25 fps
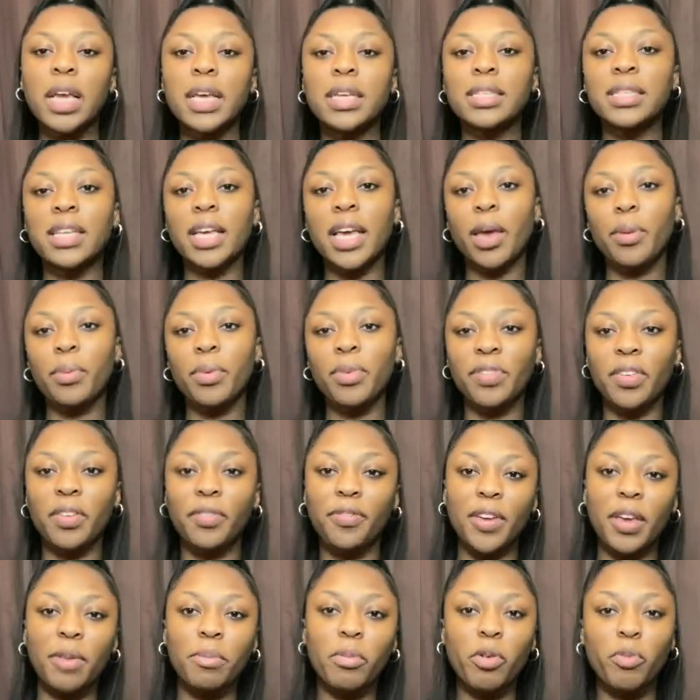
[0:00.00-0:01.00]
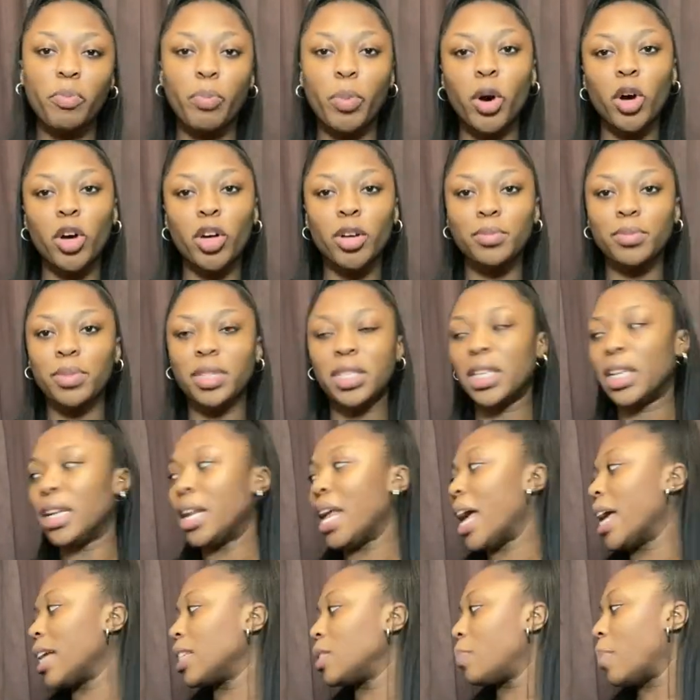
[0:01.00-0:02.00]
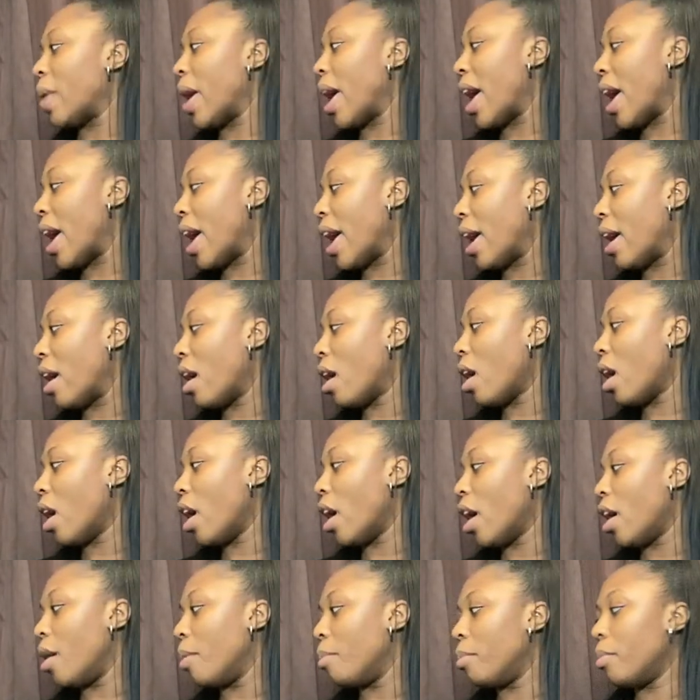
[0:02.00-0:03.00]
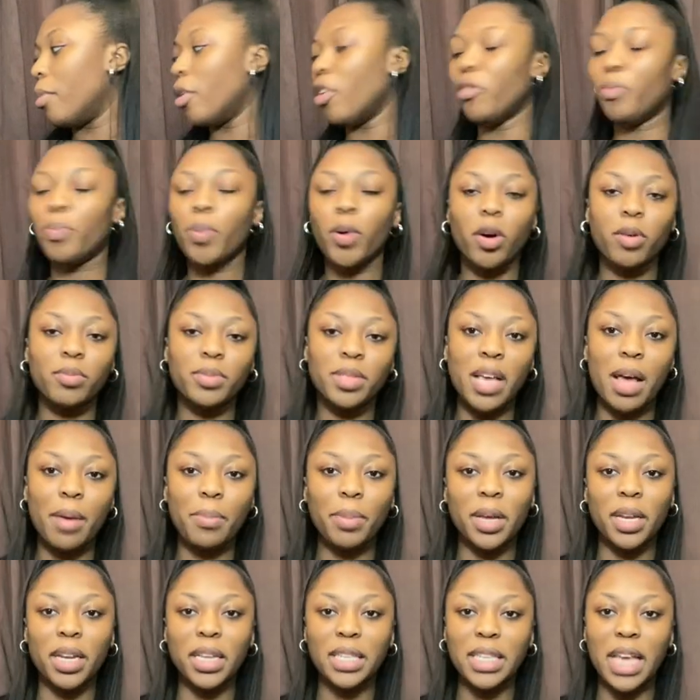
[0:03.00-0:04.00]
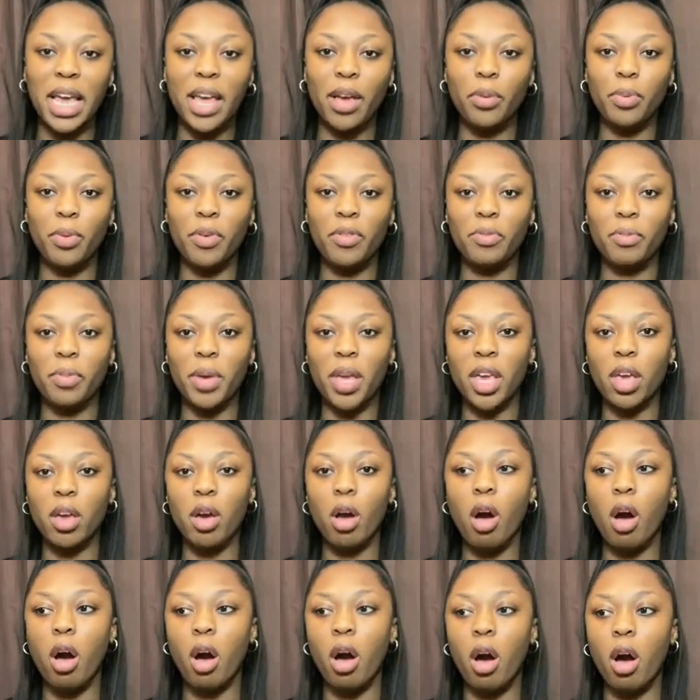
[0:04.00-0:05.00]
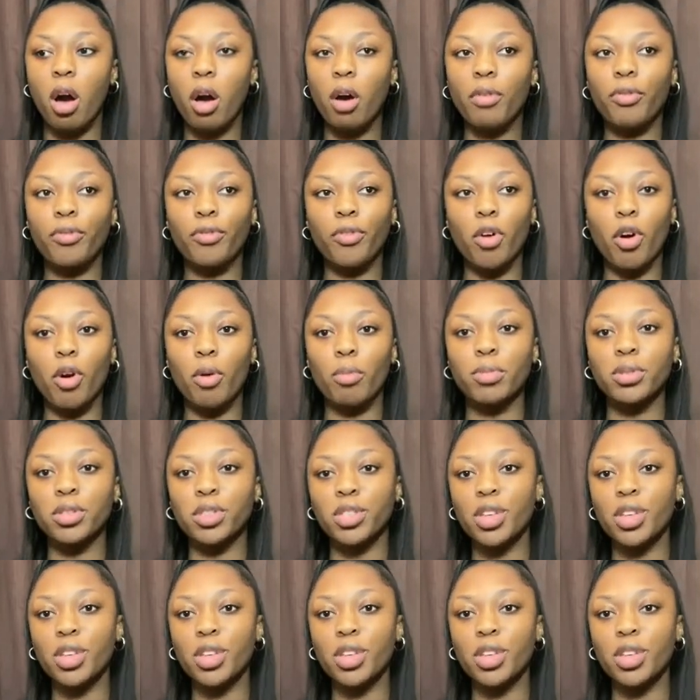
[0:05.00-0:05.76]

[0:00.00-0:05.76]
Sticking with the theme of bottoms, the next pair um, of bottoms that I'm gonna take with me are from